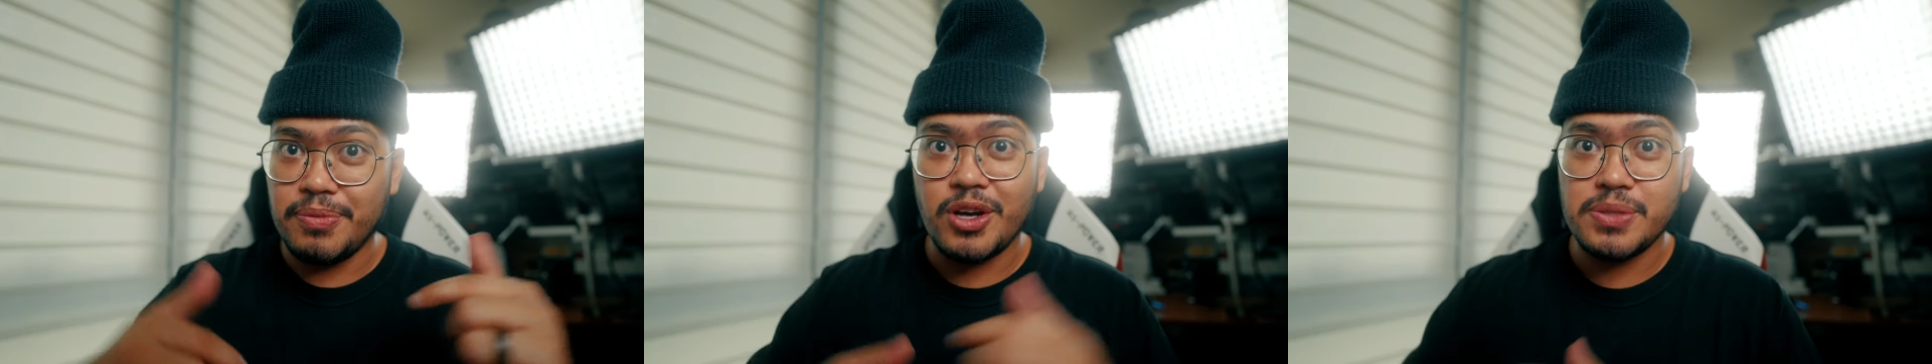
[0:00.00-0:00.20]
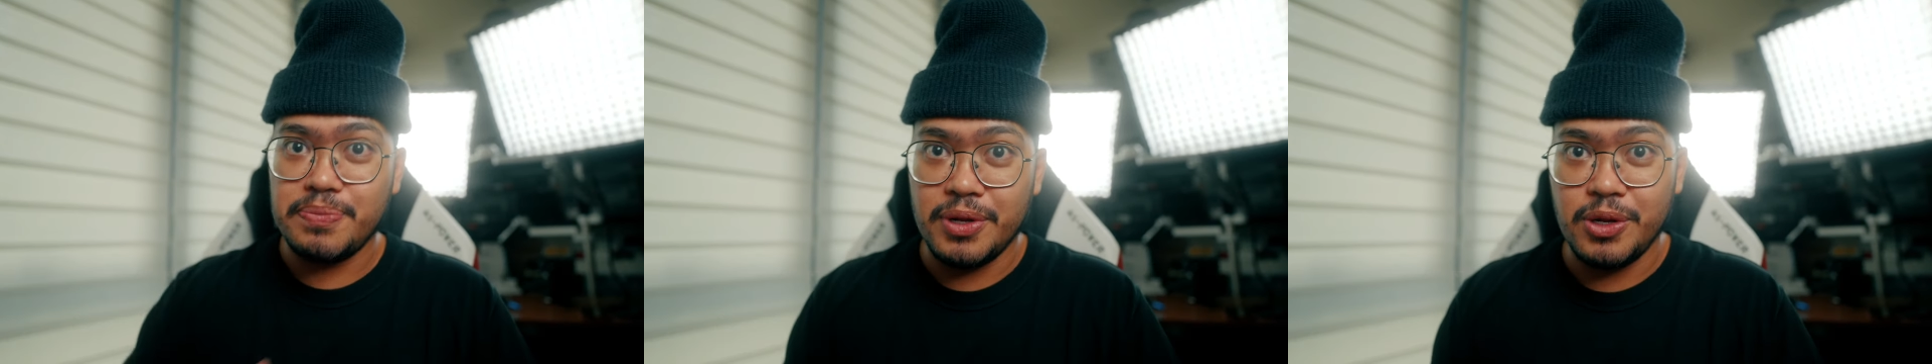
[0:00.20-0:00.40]

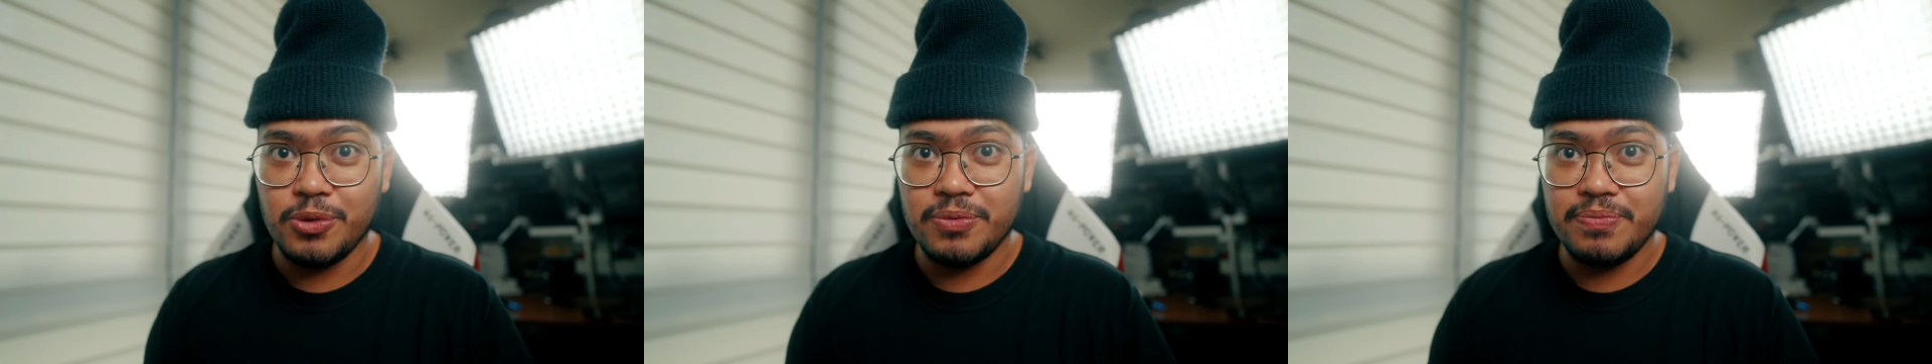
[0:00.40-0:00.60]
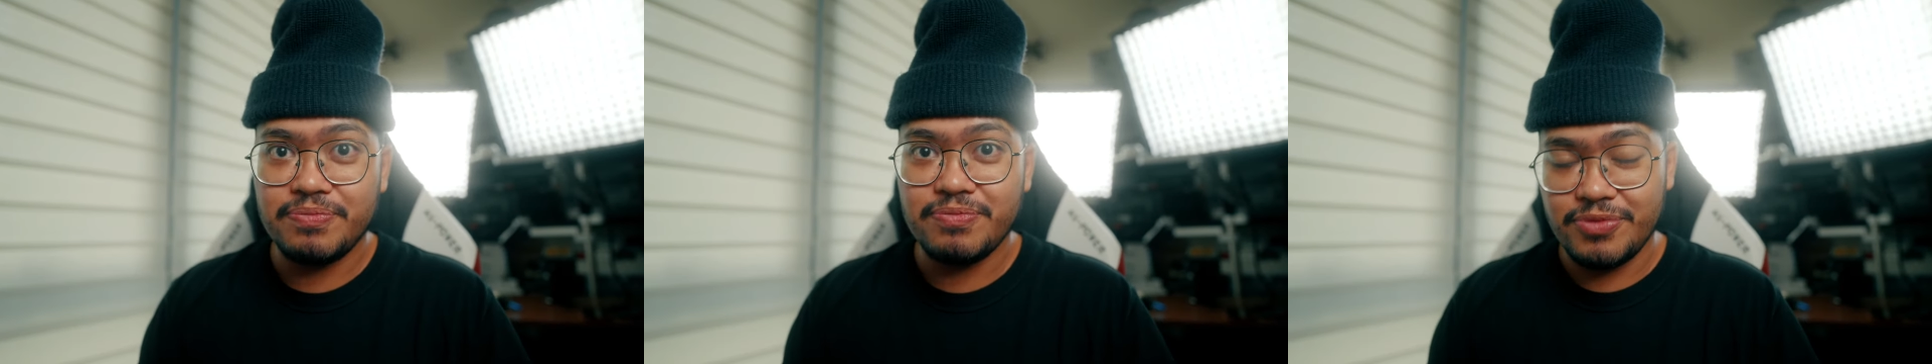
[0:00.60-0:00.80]
box
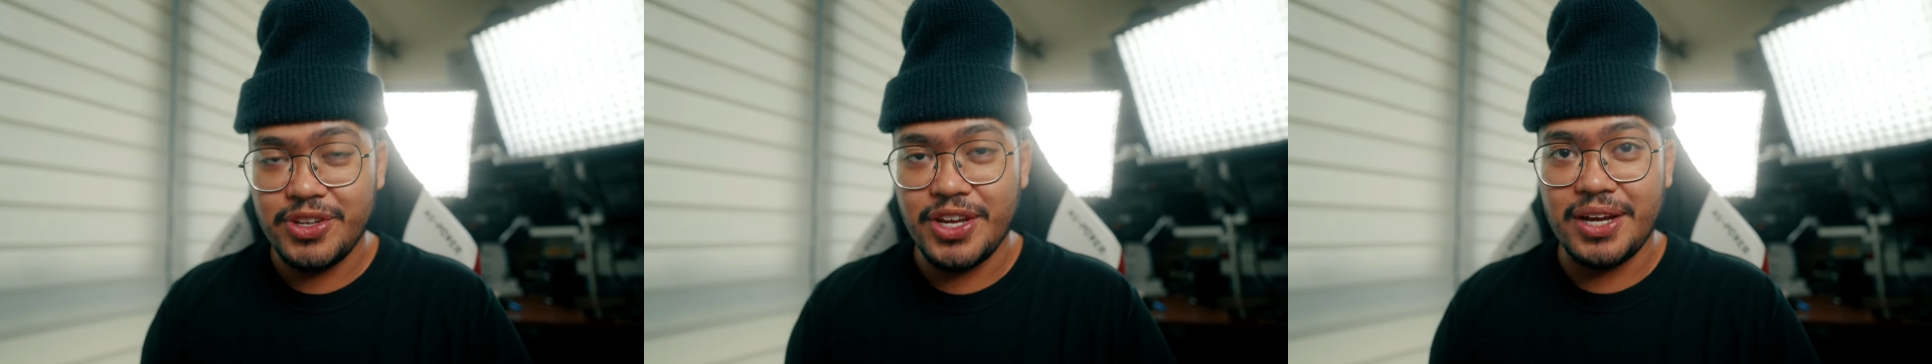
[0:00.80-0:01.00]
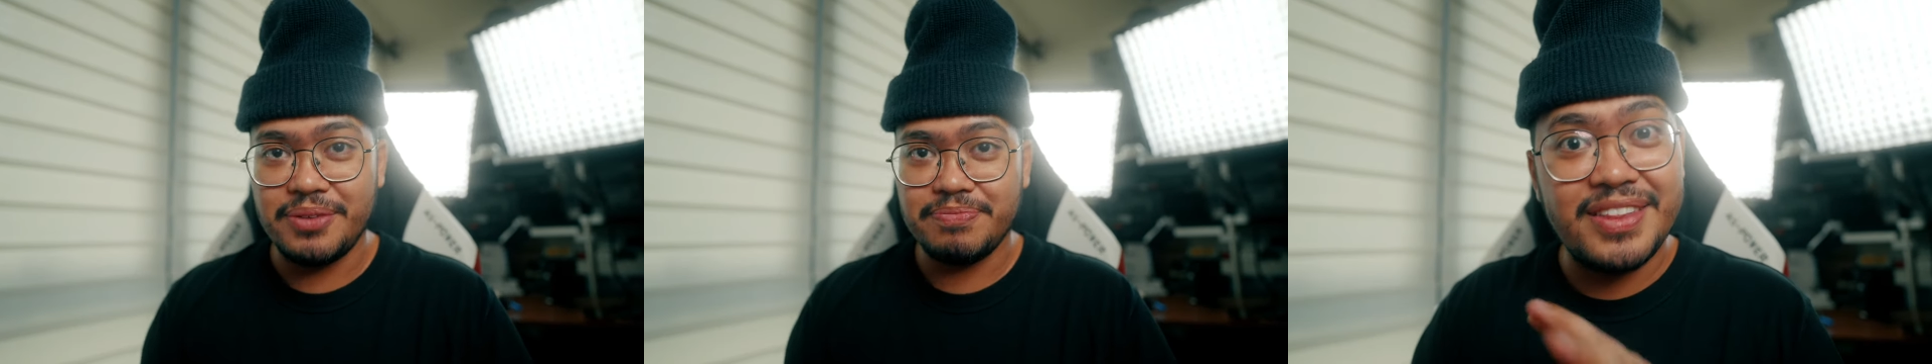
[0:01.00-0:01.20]
below
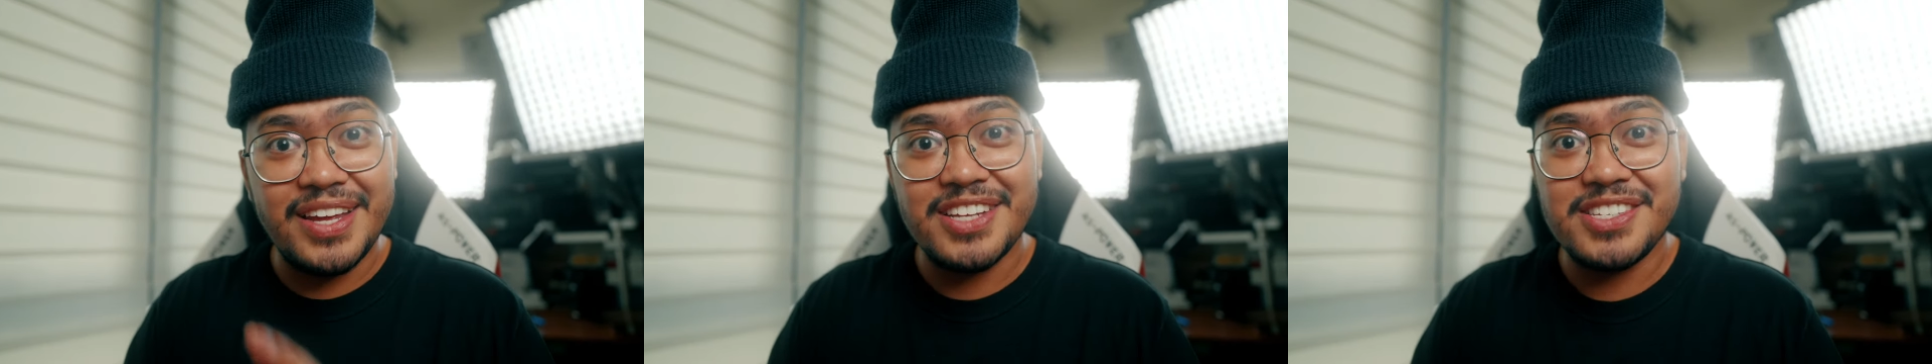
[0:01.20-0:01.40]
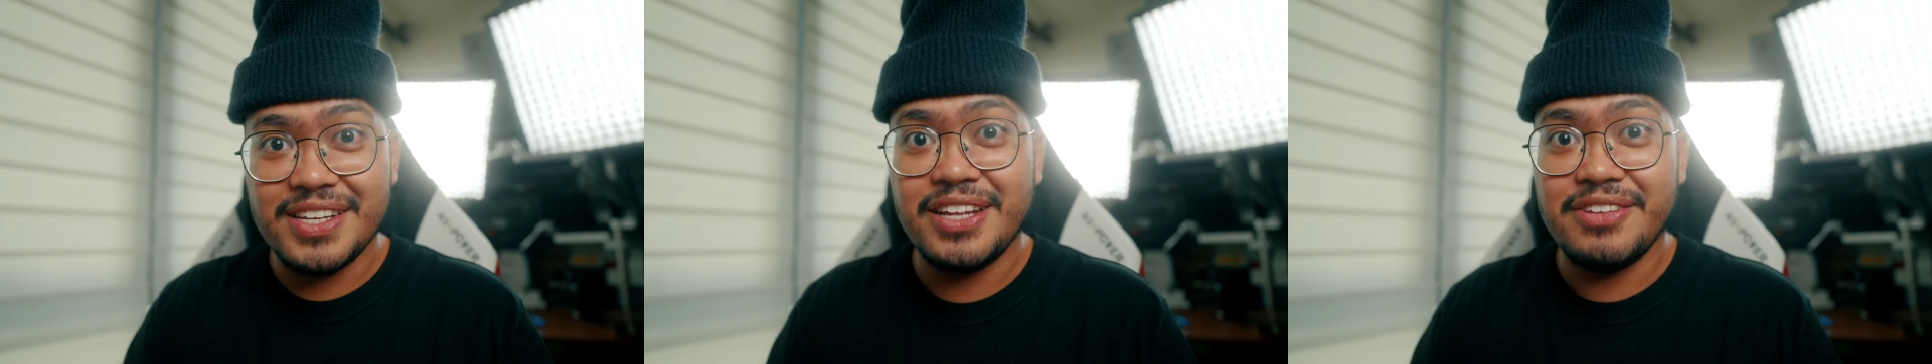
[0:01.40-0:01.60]
yeah,
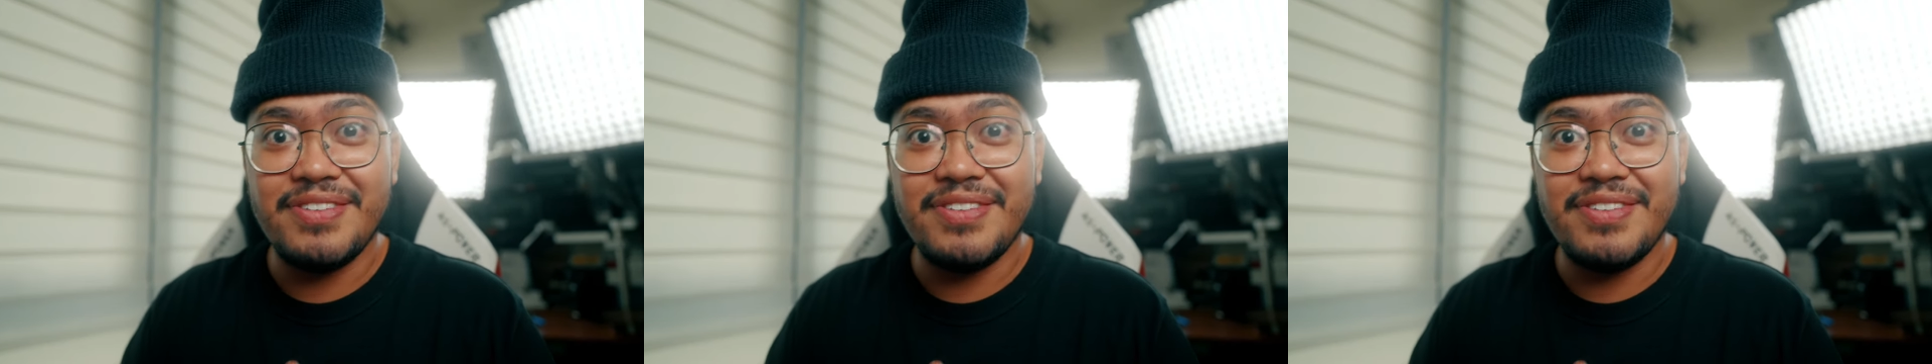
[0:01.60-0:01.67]
thanks in